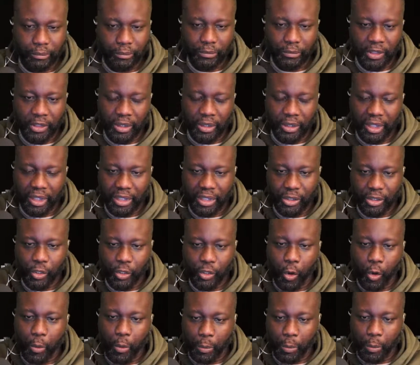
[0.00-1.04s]
these
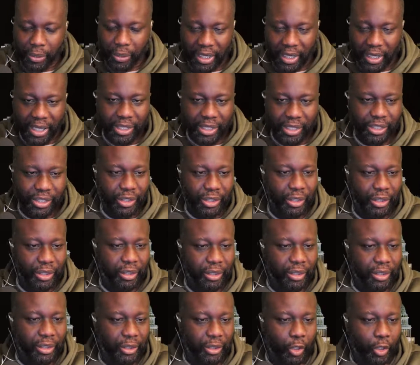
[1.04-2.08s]
global plans and the, the
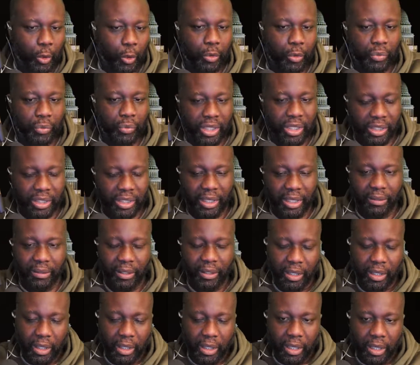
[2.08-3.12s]
global reset
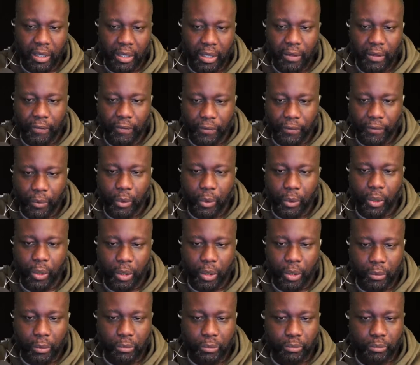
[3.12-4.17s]
for
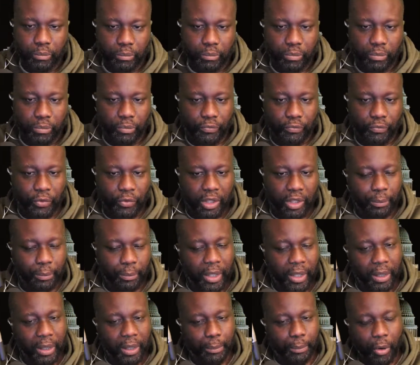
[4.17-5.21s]
for the better
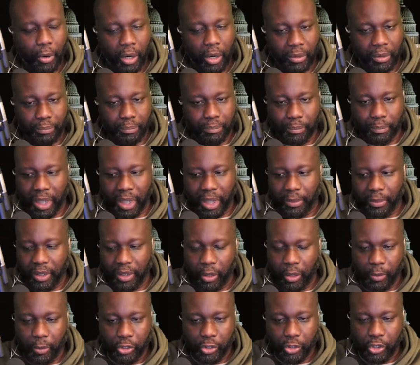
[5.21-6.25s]
part of maybe
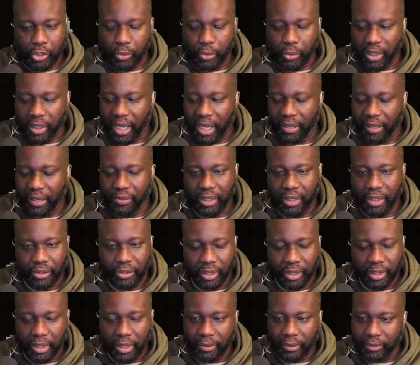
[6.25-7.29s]
almost two and a half years
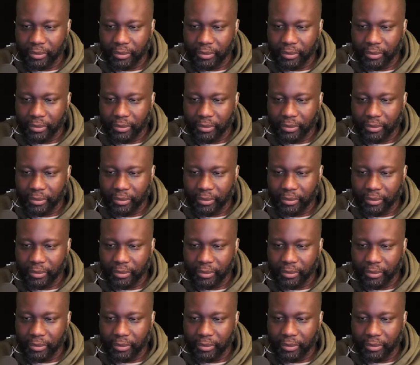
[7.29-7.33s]
now.